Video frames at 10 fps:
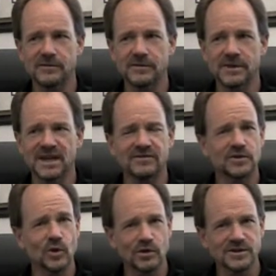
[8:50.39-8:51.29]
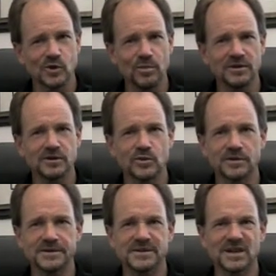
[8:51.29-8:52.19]
that if the door's open and you're
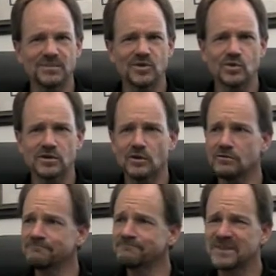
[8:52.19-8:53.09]
willing to step through and go,